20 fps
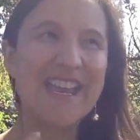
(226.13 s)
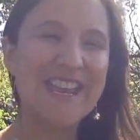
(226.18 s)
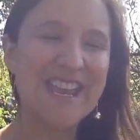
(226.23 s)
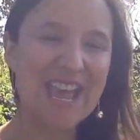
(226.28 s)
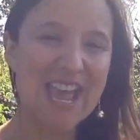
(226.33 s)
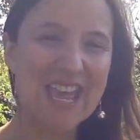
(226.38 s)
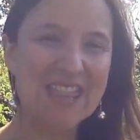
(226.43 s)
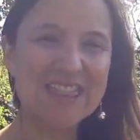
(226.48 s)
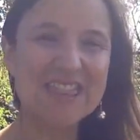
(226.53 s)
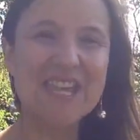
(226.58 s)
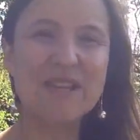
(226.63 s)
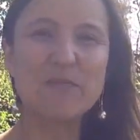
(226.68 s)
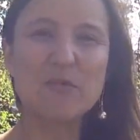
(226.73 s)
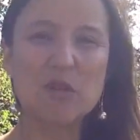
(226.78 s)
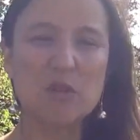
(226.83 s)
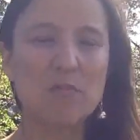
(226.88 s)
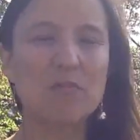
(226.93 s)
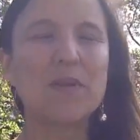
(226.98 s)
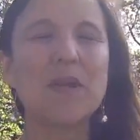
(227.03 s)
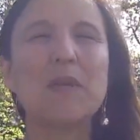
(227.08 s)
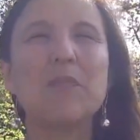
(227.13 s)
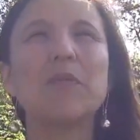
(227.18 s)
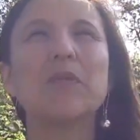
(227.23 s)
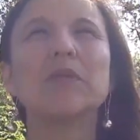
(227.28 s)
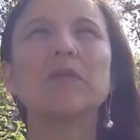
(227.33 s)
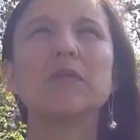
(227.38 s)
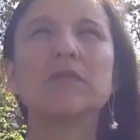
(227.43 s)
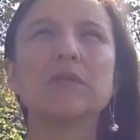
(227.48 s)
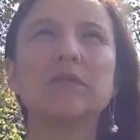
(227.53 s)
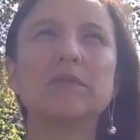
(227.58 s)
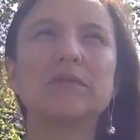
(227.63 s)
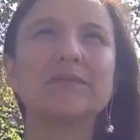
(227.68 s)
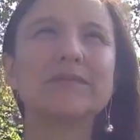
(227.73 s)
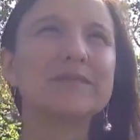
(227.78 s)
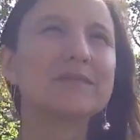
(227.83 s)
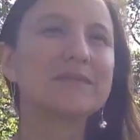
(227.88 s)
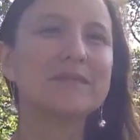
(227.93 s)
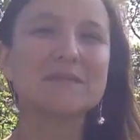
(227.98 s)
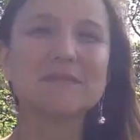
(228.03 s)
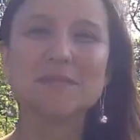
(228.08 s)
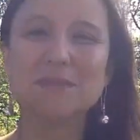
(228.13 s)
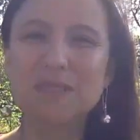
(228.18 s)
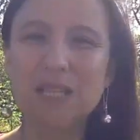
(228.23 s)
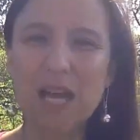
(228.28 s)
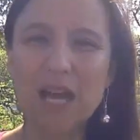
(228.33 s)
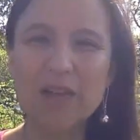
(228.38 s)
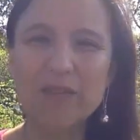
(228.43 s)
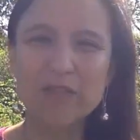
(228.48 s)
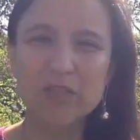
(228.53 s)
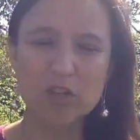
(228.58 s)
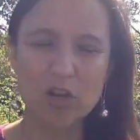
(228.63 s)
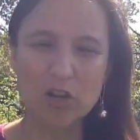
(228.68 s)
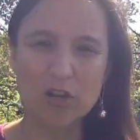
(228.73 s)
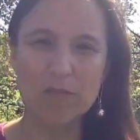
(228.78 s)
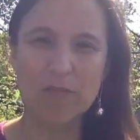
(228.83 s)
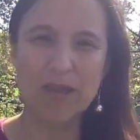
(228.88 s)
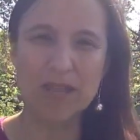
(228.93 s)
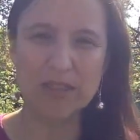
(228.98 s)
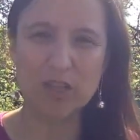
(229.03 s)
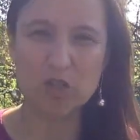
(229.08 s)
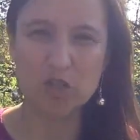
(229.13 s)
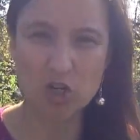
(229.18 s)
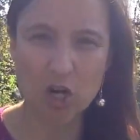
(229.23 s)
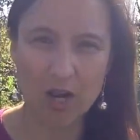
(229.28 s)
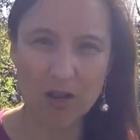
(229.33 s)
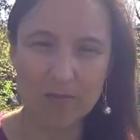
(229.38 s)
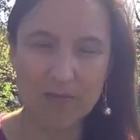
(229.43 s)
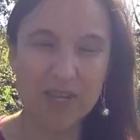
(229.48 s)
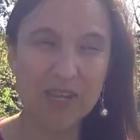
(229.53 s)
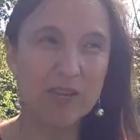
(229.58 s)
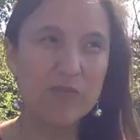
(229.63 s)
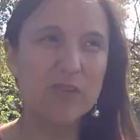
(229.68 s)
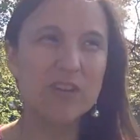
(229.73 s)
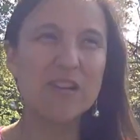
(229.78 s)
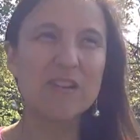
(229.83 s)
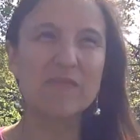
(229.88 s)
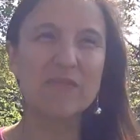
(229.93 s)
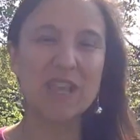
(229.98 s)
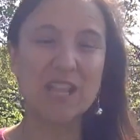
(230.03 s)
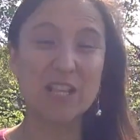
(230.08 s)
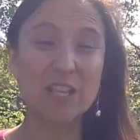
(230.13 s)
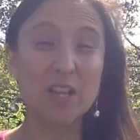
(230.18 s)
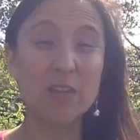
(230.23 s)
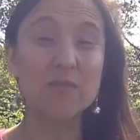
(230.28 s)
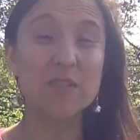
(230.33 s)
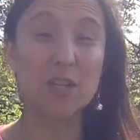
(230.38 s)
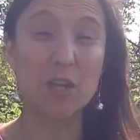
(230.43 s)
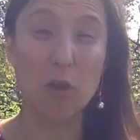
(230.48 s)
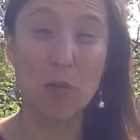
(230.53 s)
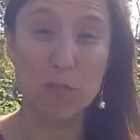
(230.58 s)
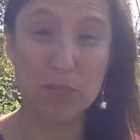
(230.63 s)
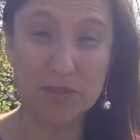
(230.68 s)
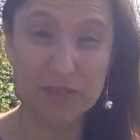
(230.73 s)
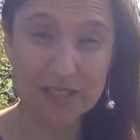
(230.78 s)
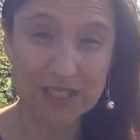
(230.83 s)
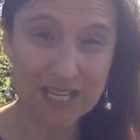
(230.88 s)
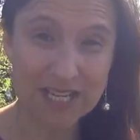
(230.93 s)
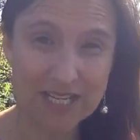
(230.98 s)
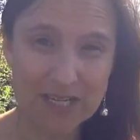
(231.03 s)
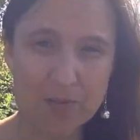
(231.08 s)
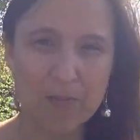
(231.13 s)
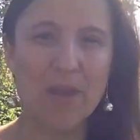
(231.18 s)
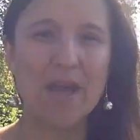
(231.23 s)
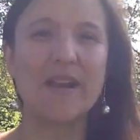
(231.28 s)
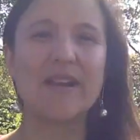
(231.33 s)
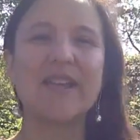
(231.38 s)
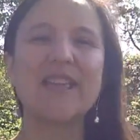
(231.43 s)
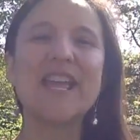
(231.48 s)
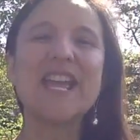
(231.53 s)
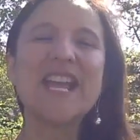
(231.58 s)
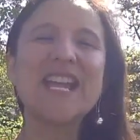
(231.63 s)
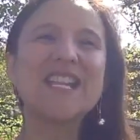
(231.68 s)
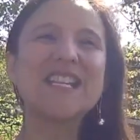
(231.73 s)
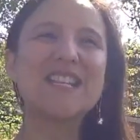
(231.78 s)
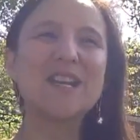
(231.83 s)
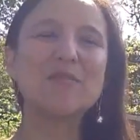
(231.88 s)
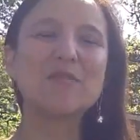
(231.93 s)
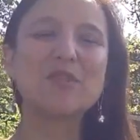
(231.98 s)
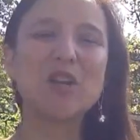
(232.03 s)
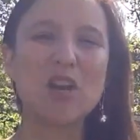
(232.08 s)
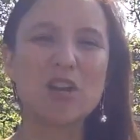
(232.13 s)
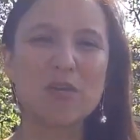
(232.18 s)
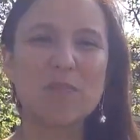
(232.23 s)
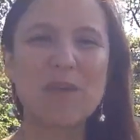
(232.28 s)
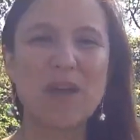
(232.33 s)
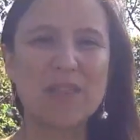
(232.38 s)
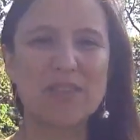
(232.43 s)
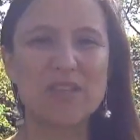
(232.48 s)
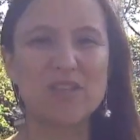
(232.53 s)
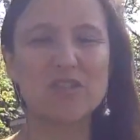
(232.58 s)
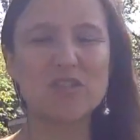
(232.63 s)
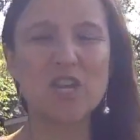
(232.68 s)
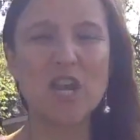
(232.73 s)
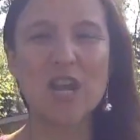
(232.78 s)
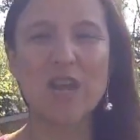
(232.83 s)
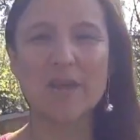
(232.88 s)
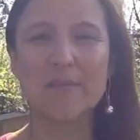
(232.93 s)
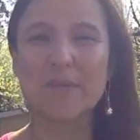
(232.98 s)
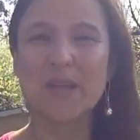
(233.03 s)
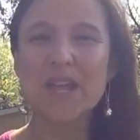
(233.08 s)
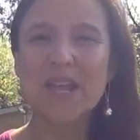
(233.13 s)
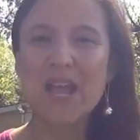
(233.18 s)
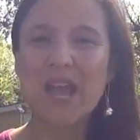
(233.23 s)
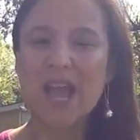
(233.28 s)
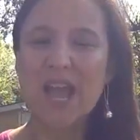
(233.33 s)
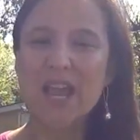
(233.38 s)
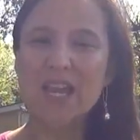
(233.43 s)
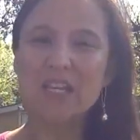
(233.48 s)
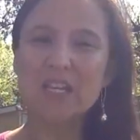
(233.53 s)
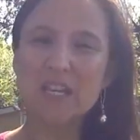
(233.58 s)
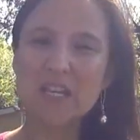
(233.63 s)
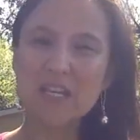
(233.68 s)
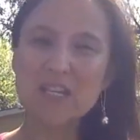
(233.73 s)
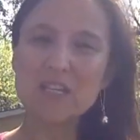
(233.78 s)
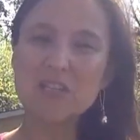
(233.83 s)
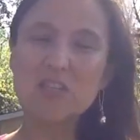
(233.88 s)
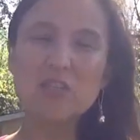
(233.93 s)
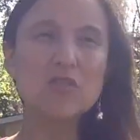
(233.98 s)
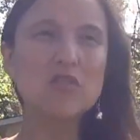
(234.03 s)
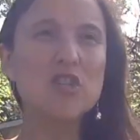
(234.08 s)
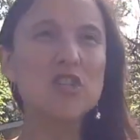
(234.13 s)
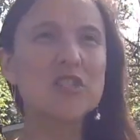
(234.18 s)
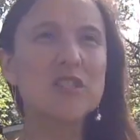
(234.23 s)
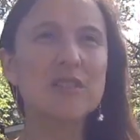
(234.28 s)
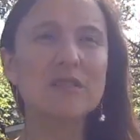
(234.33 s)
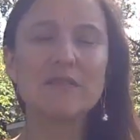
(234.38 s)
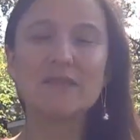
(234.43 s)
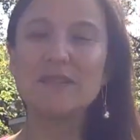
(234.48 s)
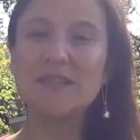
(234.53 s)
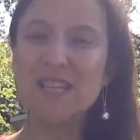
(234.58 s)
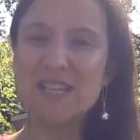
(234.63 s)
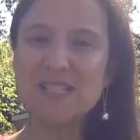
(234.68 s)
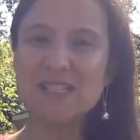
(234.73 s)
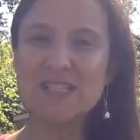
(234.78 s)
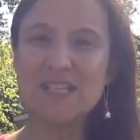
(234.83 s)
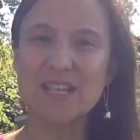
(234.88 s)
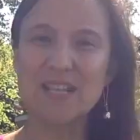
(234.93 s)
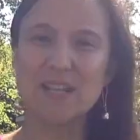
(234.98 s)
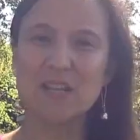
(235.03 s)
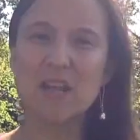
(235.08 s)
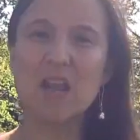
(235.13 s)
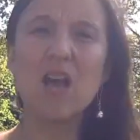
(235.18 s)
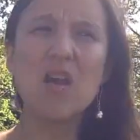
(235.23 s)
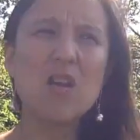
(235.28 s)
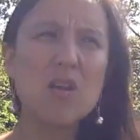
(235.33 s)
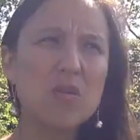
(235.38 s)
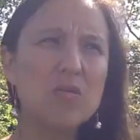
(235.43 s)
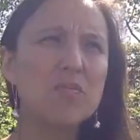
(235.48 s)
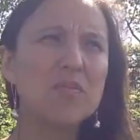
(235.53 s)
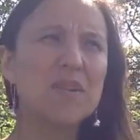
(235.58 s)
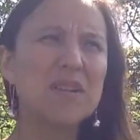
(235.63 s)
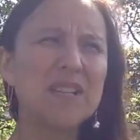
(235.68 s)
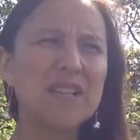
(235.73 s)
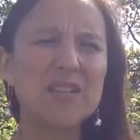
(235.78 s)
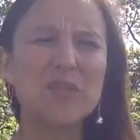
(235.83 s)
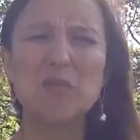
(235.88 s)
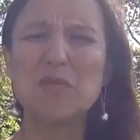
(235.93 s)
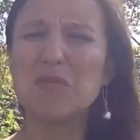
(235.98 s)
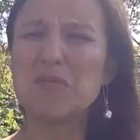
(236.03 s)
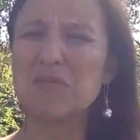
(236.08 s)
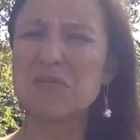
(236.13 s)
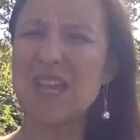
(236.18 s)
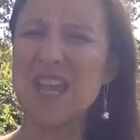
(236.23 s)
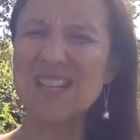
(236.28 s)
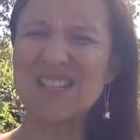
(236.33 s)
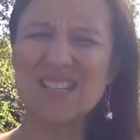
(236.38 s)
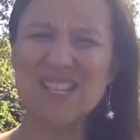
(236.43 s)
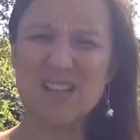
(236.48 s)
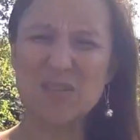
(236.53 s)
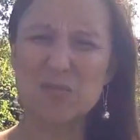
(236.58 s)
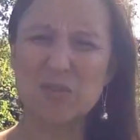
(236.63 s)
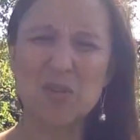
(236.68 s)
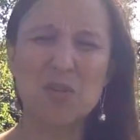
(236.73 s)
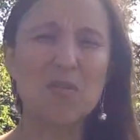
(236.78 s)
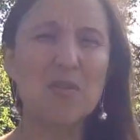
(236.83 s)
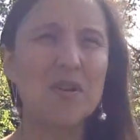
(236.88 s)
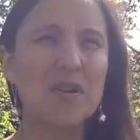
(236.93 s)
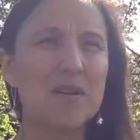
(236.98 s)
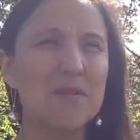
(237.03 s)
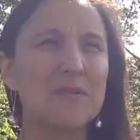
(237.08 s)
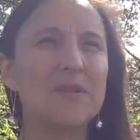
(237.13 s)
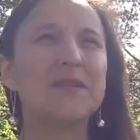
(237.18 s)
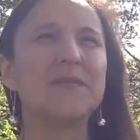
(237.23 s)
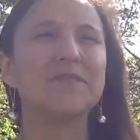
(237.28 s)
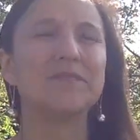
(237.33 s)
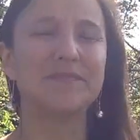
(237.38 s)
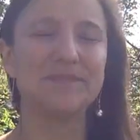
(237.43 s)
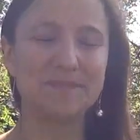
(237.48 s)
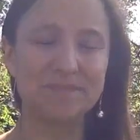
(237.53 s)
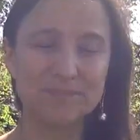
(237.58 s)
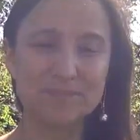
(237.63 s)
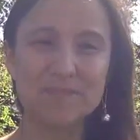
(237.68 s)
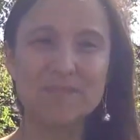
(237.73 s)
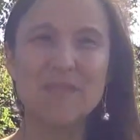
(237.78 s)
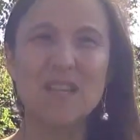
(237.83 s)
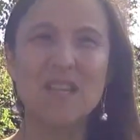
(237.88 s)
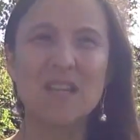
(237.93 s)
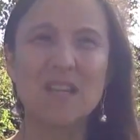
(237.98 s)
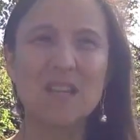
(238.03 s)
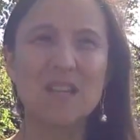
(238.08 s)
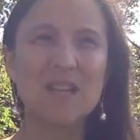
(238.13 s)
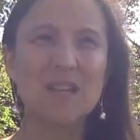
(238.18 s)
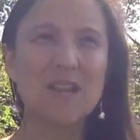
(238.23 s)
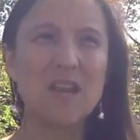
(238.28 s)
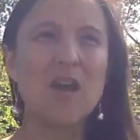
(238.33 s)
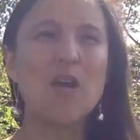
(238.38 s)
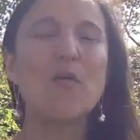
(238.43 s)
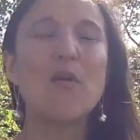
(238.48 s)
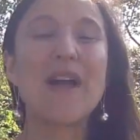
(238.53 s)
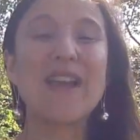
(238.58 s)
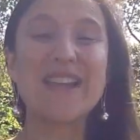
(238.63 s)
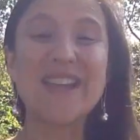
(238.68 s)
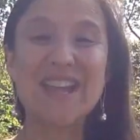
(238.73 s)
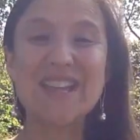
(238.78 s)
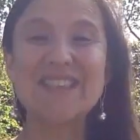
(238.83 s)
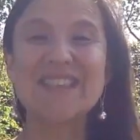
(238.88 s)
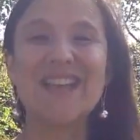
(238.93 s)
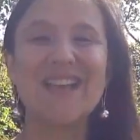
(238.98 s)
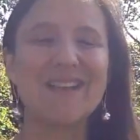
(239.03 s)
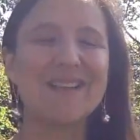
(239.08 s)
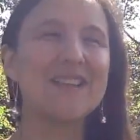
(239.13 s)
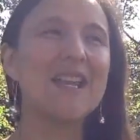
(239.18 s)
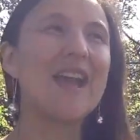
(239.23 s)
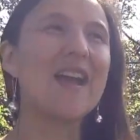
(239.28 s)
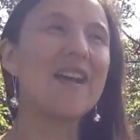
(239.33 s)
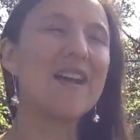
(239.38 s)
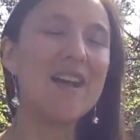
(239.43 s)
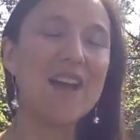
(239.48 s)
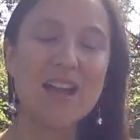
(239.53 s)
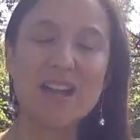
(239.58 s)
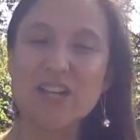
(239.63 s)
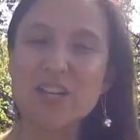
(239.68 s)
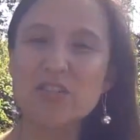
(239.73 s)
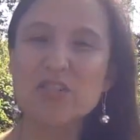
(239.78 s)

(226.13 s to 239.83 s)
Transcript: Get them to know. People love to talk about their job. Even if they love to complain about it, they would talk about their job. And you just listen. Oh, really? Oh, that sounds horrible. Mm-hmm. Oh, I get that. Yeah, I